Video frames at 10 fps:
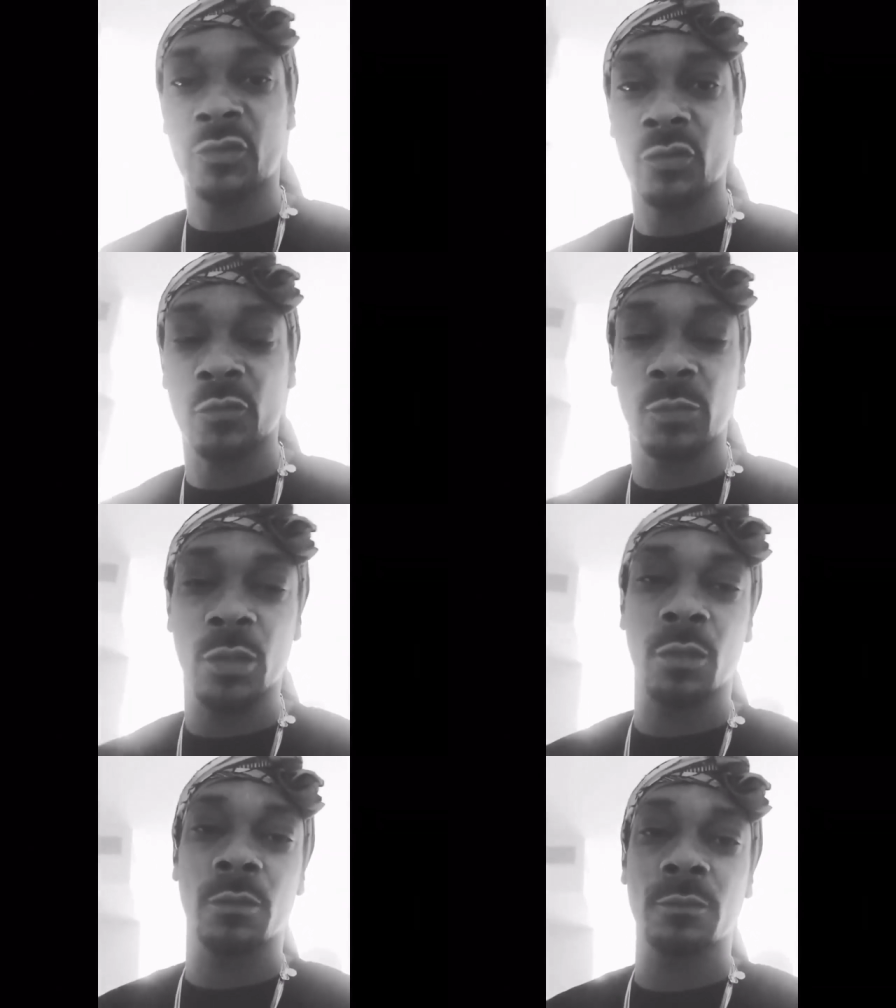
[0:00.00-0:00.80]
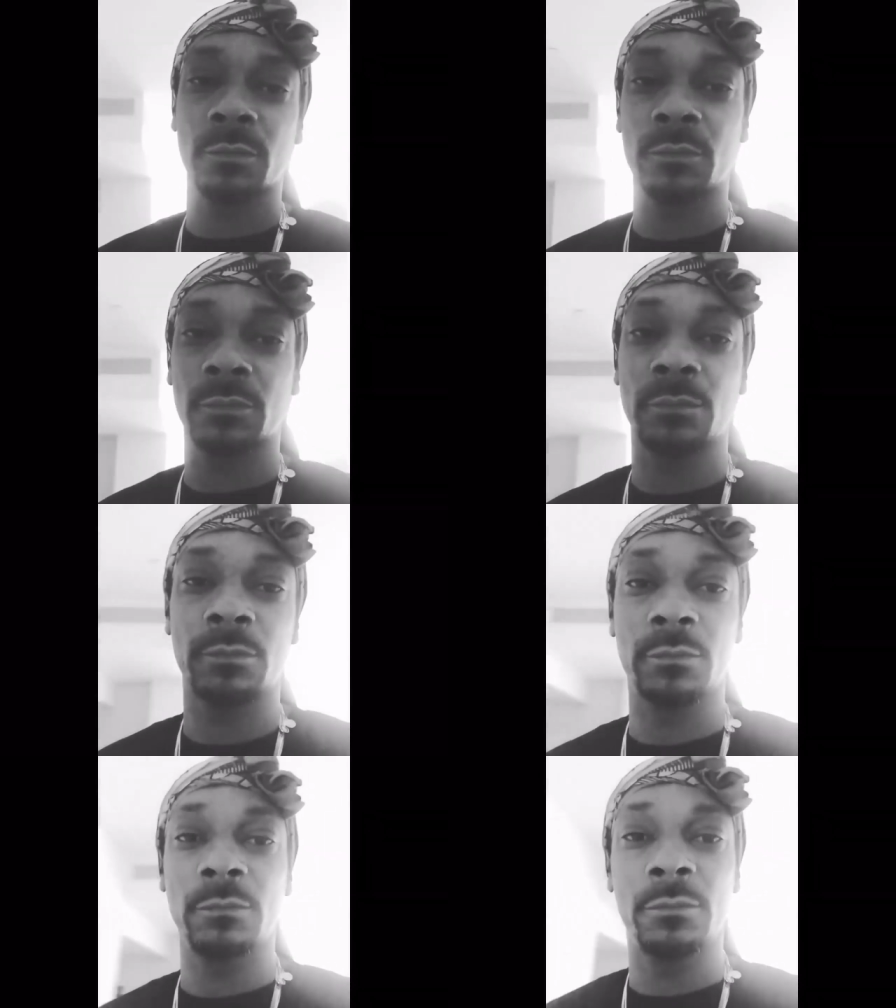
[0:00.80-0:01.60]
Snoop Dogg.
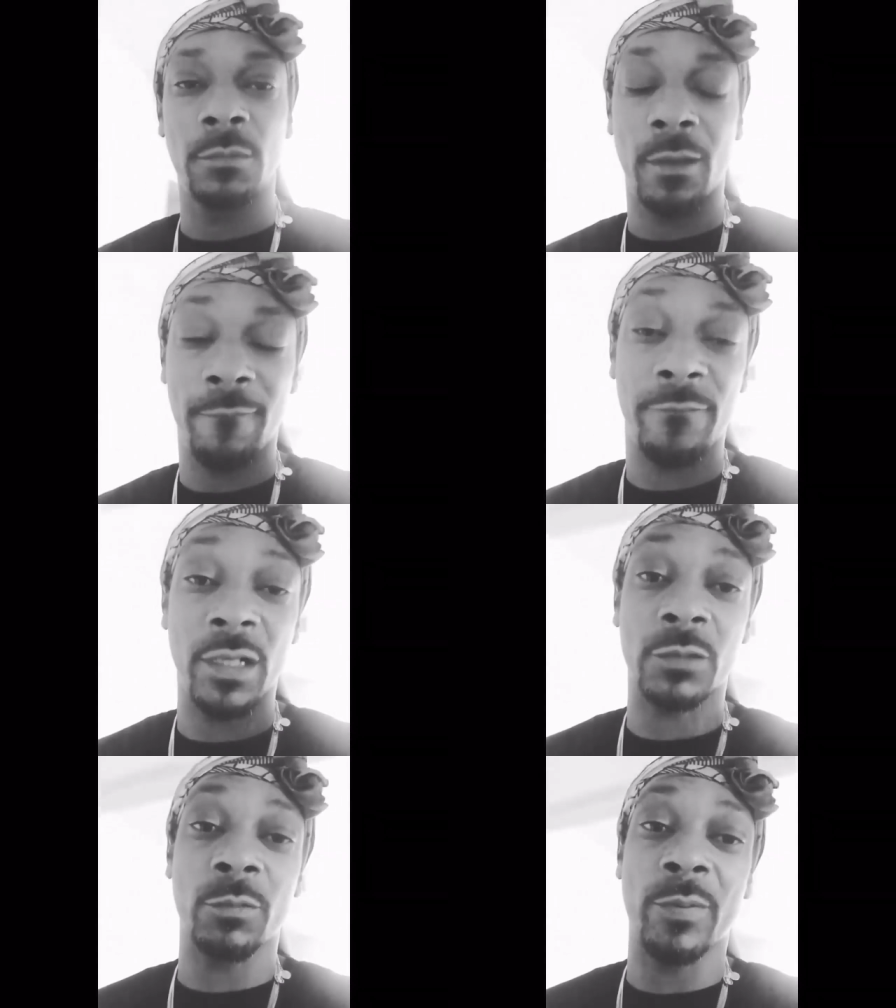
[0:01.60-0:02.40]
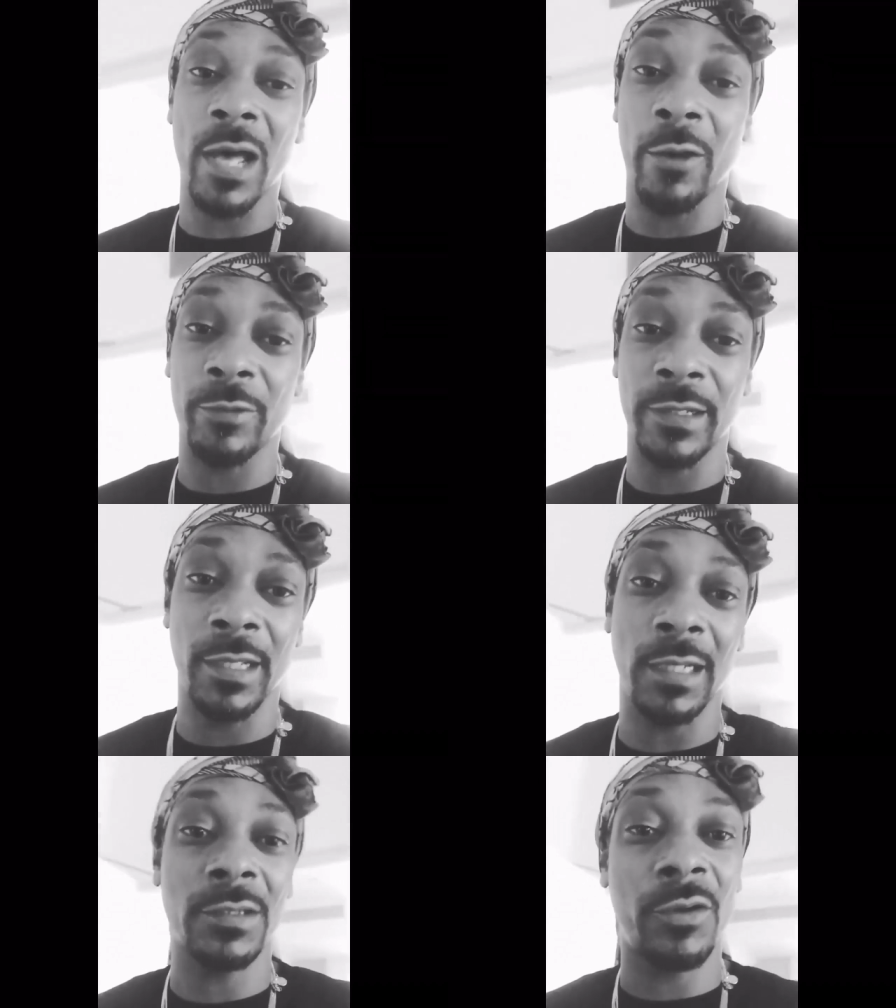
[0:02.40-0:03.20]
I fucks with power,
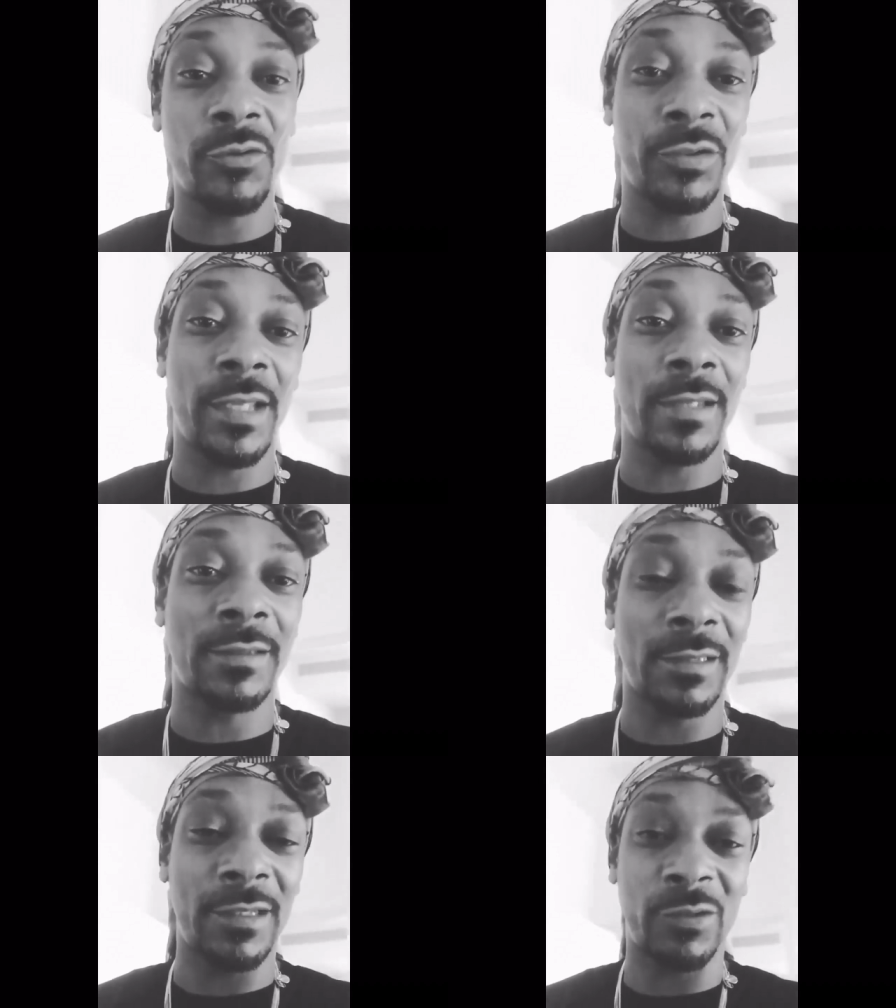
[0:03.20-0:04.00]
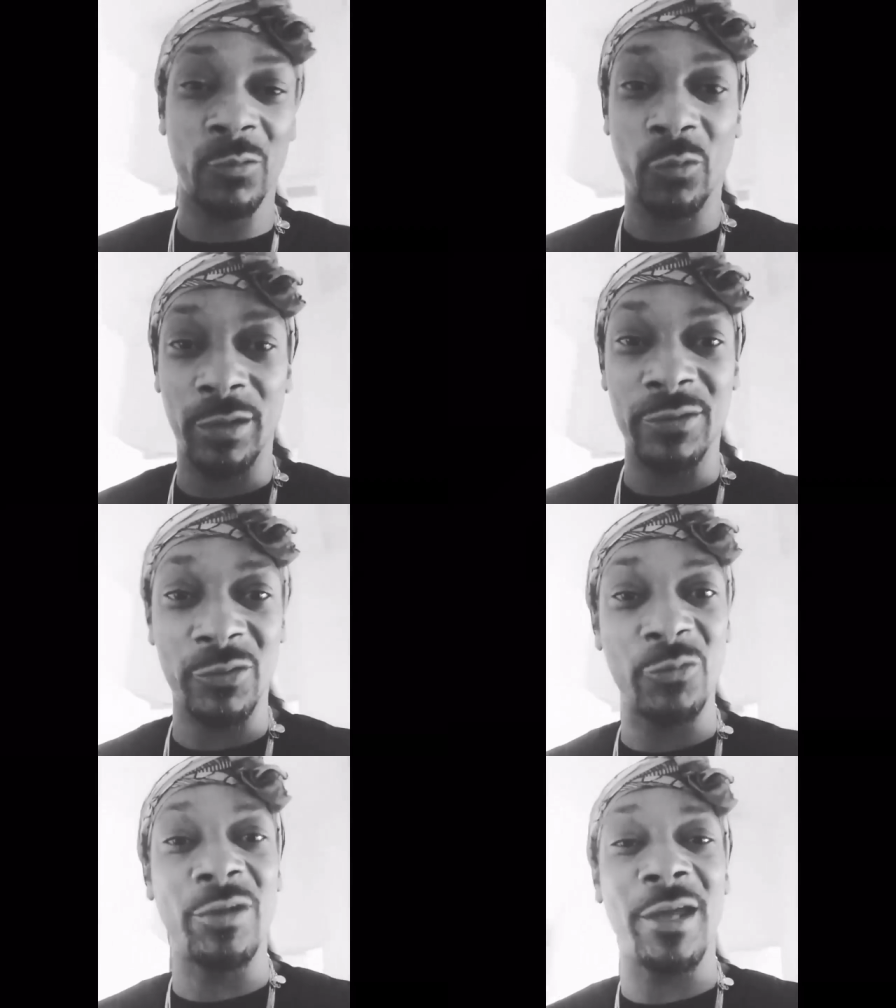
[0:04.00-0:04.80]
nigga. I told you that season one,
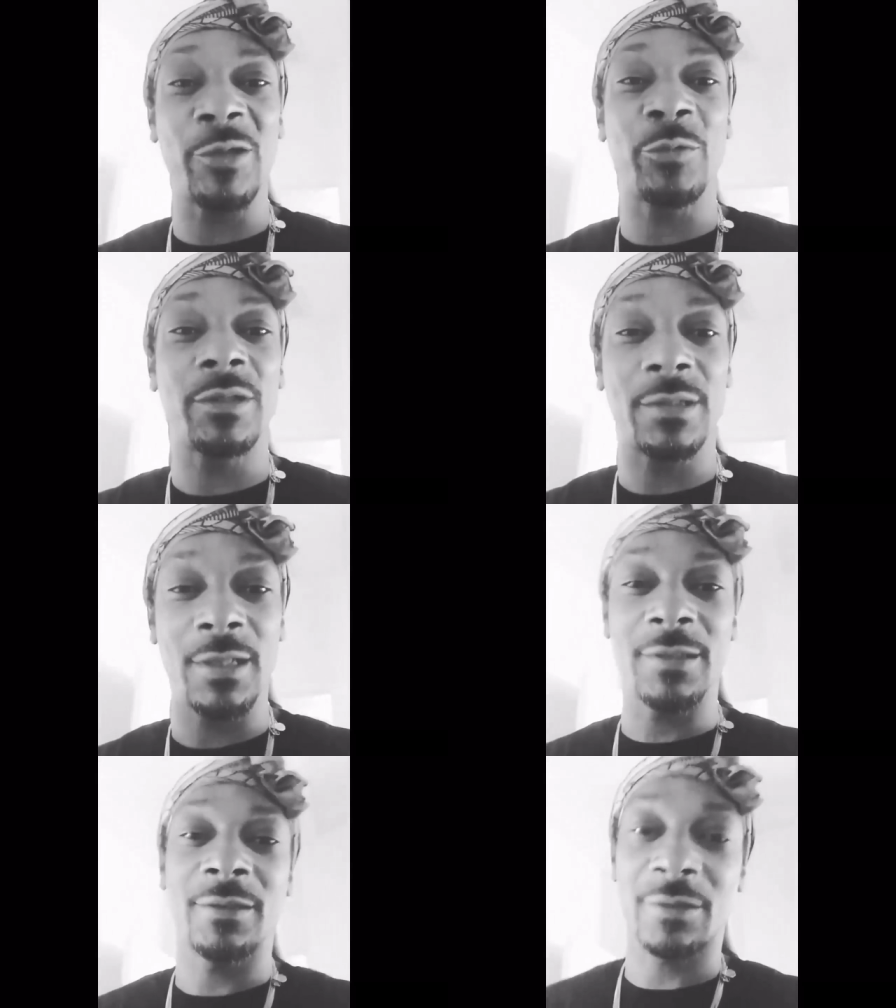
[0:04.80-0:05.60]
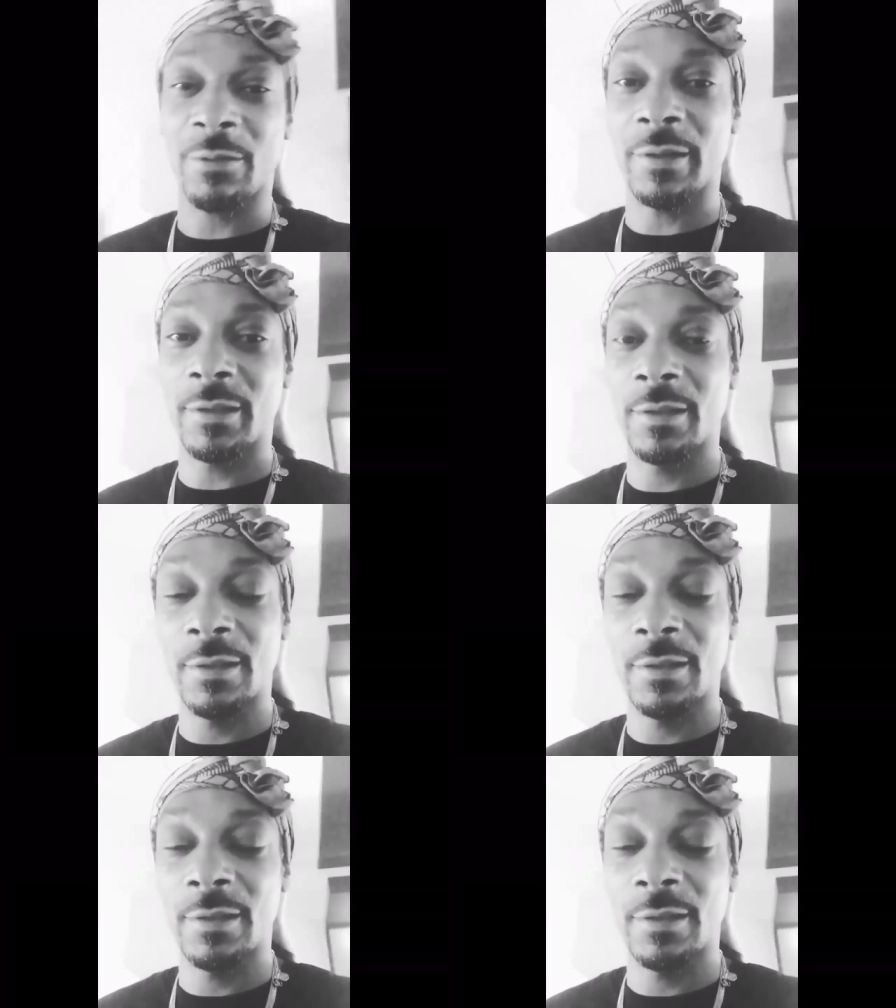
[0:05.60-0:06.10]
two, now you in season three.